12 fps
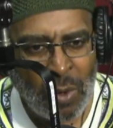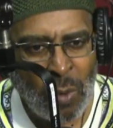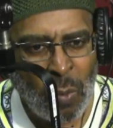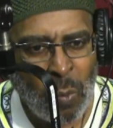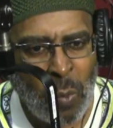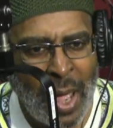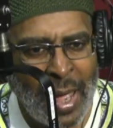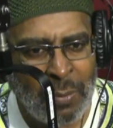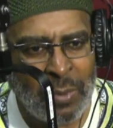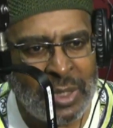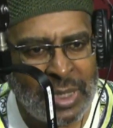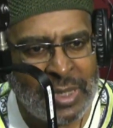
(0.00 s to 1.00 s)
why
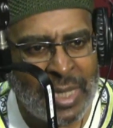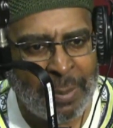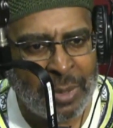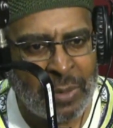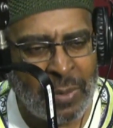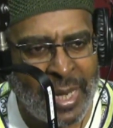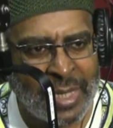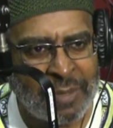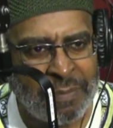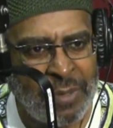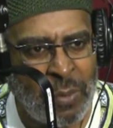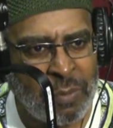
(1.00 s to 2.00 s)
would the Democrats
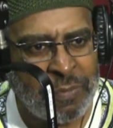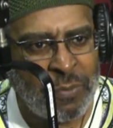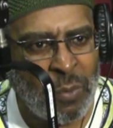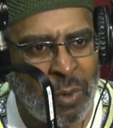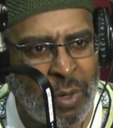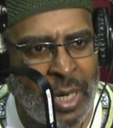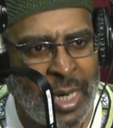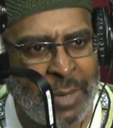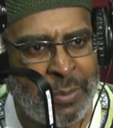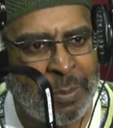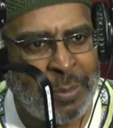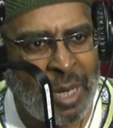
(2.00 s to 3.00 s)
vote for a
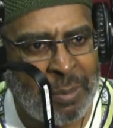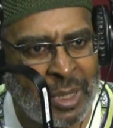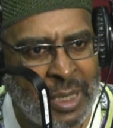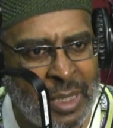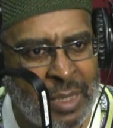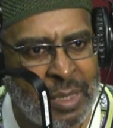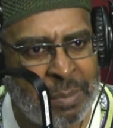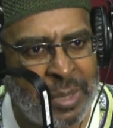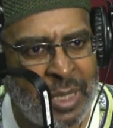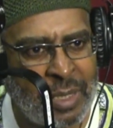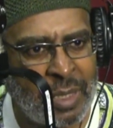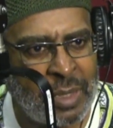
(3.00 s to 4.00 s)
Republican to
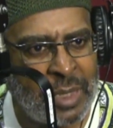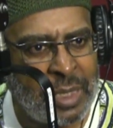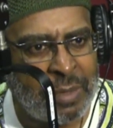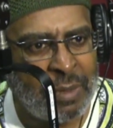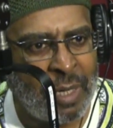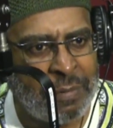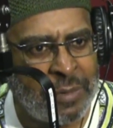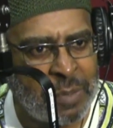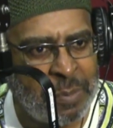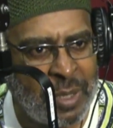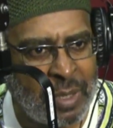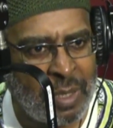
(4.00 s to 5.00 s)
be the leader of the
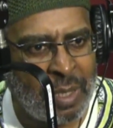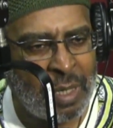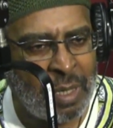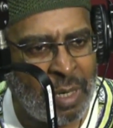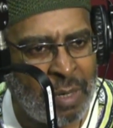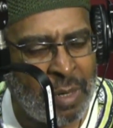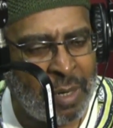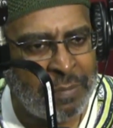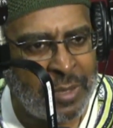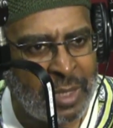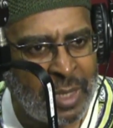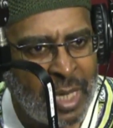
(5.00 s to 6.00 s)
speak uh, uh, uh of
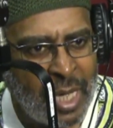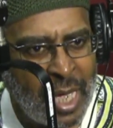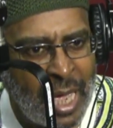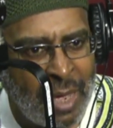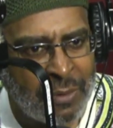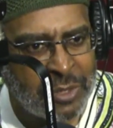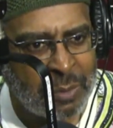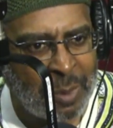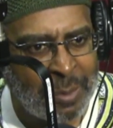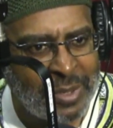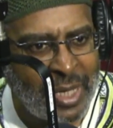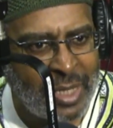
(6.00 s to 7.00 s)
the House of
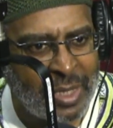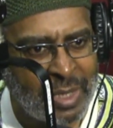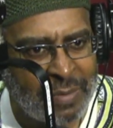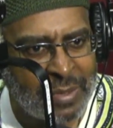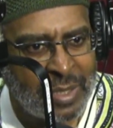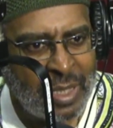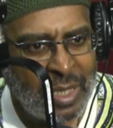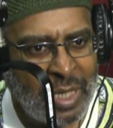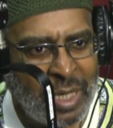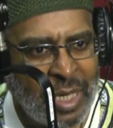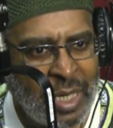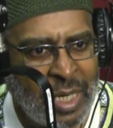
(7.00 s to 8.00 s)
Representatives
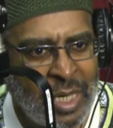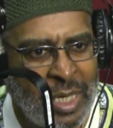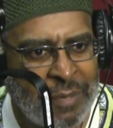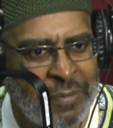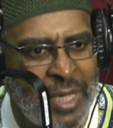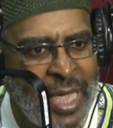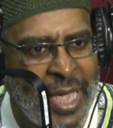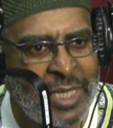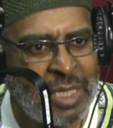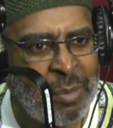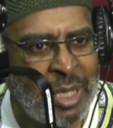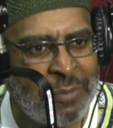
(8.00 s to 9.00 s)
if they had
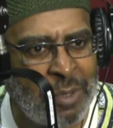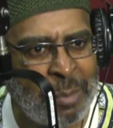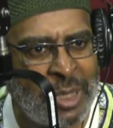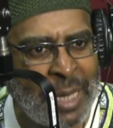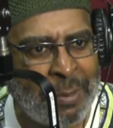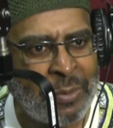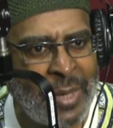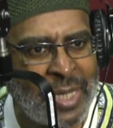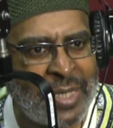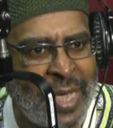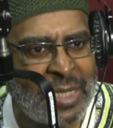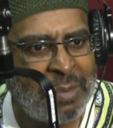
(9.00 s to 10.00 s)
the if the
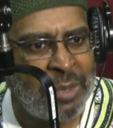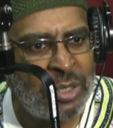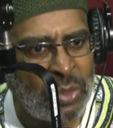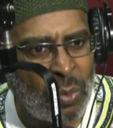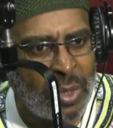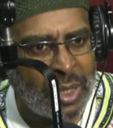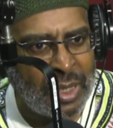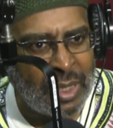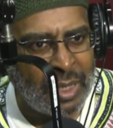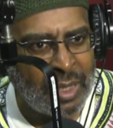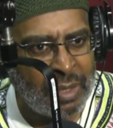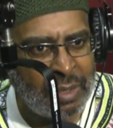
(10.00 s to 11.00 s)
Democrats had the majority
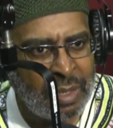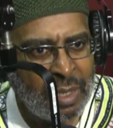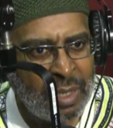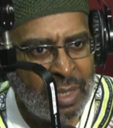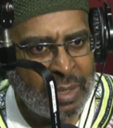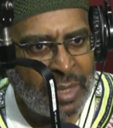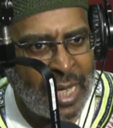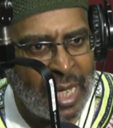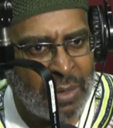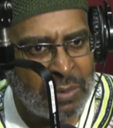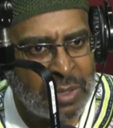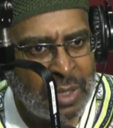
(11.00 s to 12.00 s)
in the
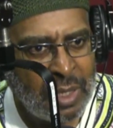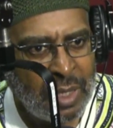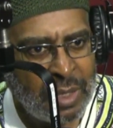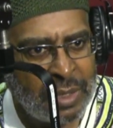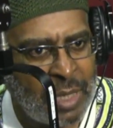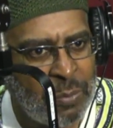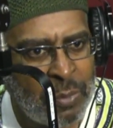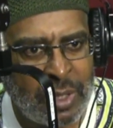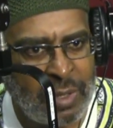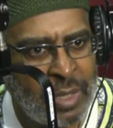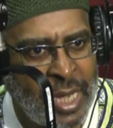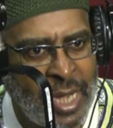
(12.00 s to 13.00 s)
House, they
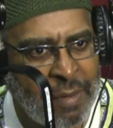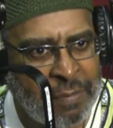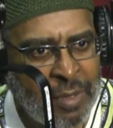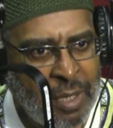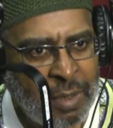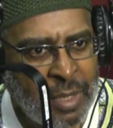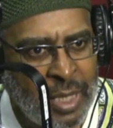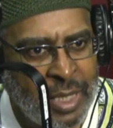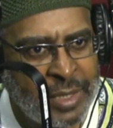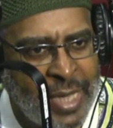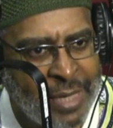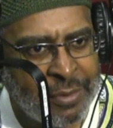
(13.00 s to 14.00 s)
wouldn't have
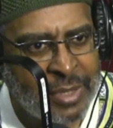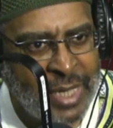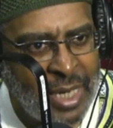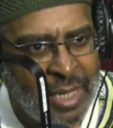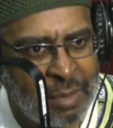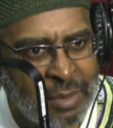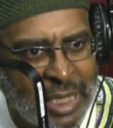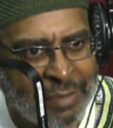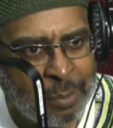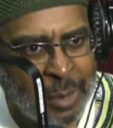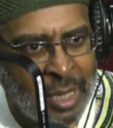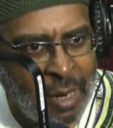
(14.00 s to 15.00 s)
entertained
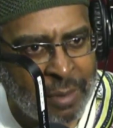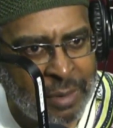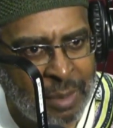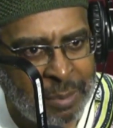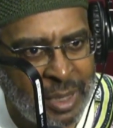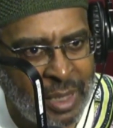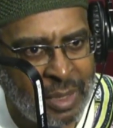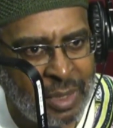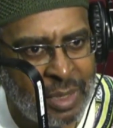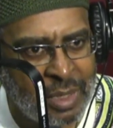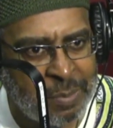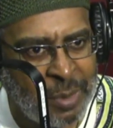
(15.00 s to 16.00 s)
Kevin McCarthy being
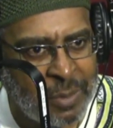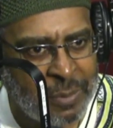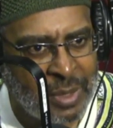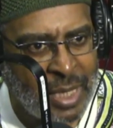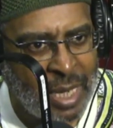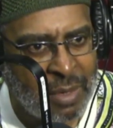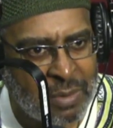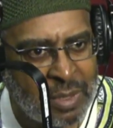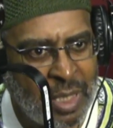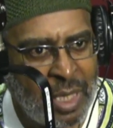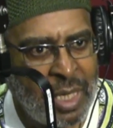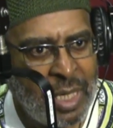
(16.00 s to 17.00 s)
the Speaker of the House.
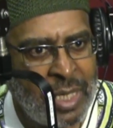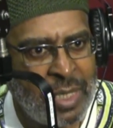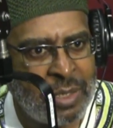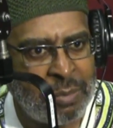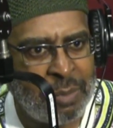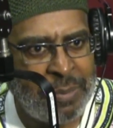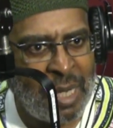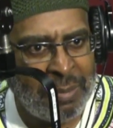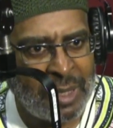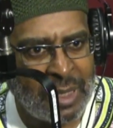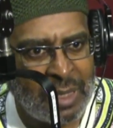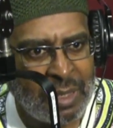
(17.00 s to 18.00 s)
He's a
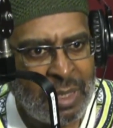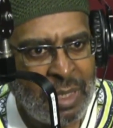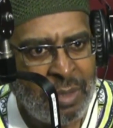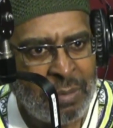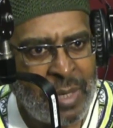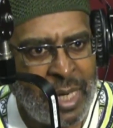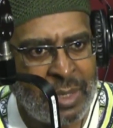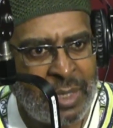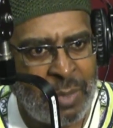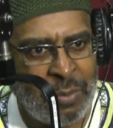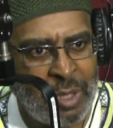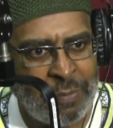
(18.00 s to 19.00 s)
Republican right? They would have